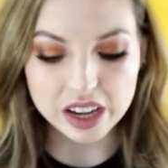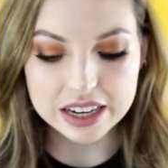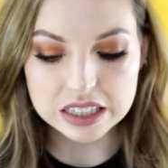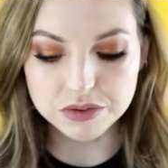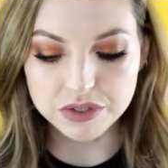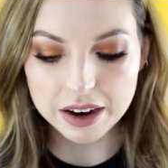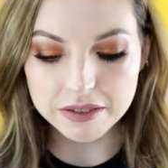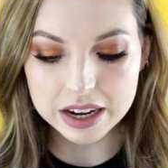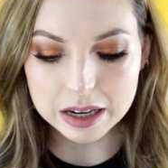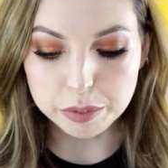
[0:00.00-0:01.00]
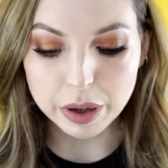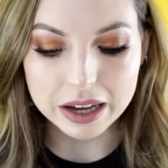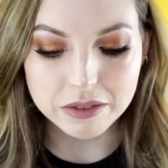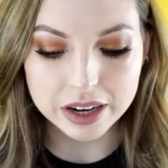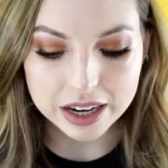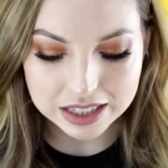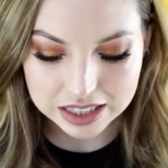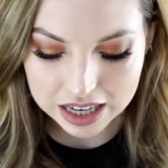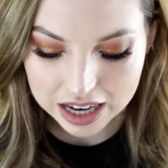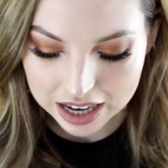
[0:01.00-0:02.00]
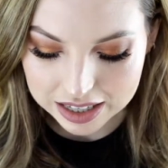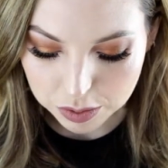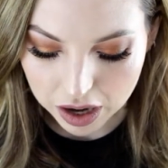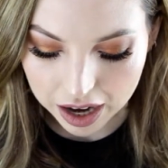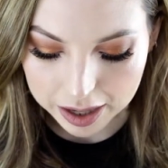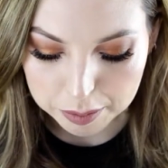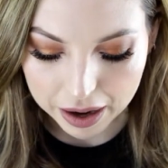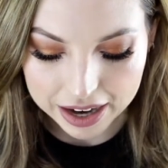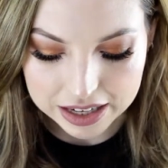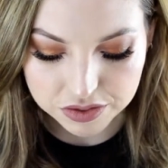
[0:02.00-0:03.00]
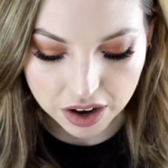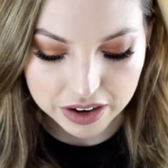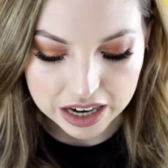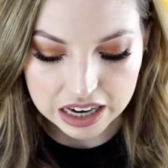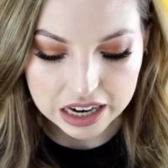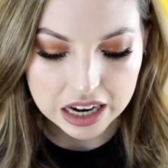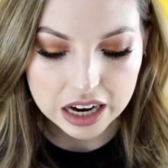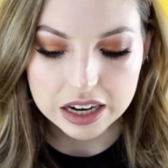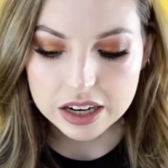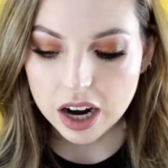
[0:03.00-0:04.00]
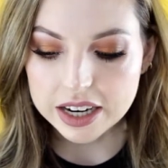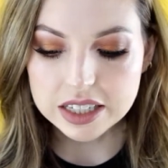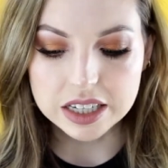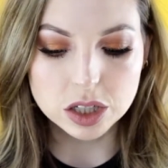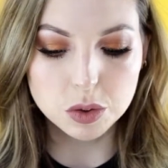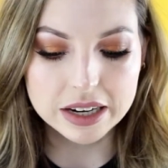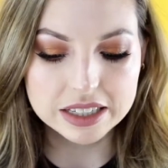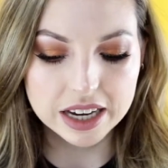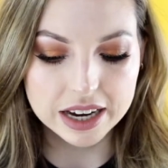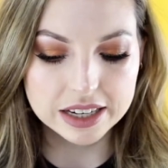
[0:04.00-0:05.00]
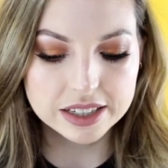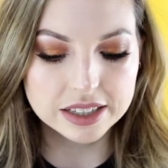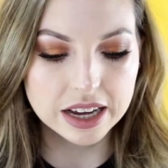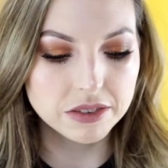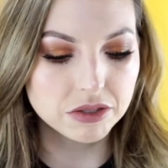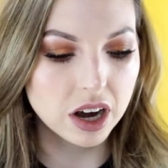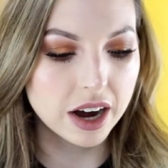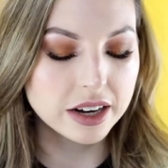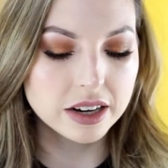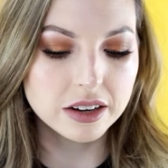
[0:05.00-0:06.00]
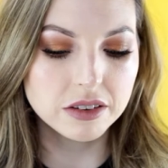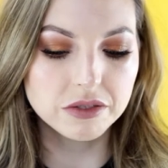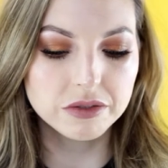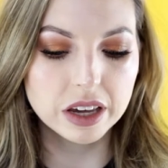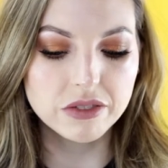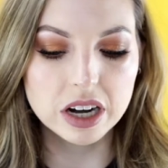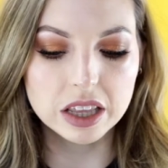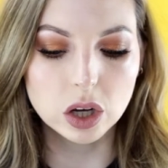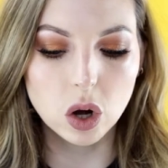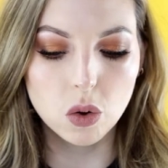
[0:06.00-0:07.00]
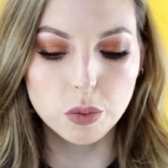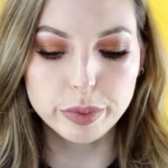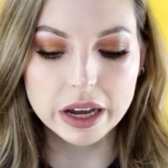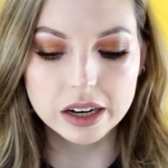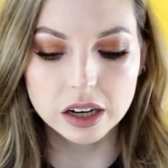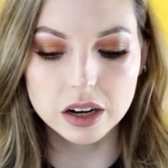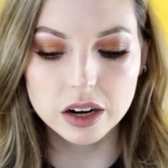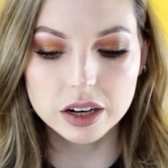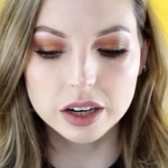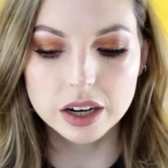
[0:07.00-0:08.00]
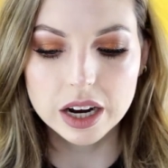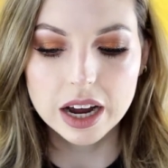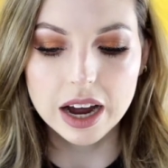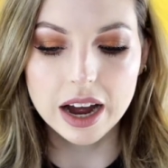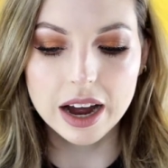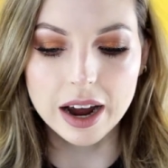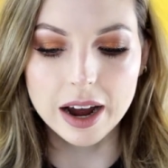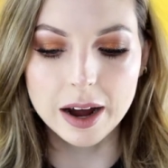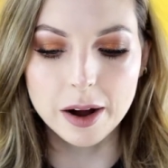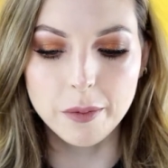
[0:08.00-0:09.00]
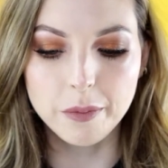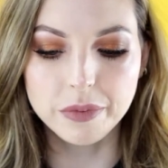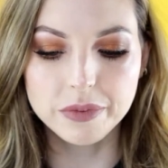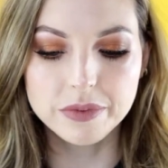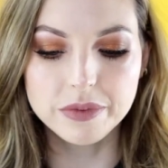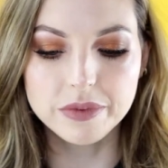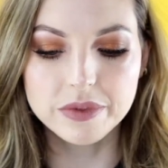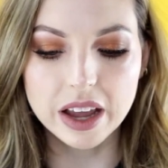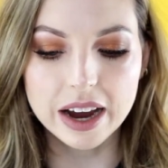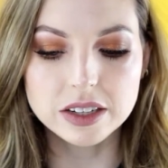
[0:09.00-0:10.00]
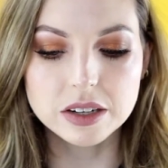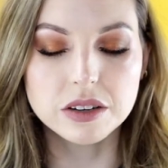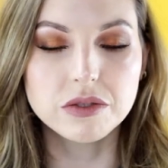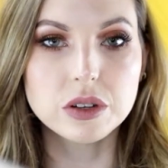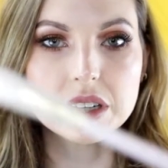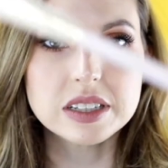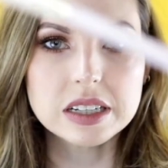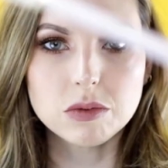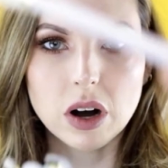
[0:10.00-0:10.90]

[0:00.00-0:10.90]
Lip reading: It's very period. That's what I like about it. It's very 1920s. They've kind of given it the gold pink look. I don't know if you can see the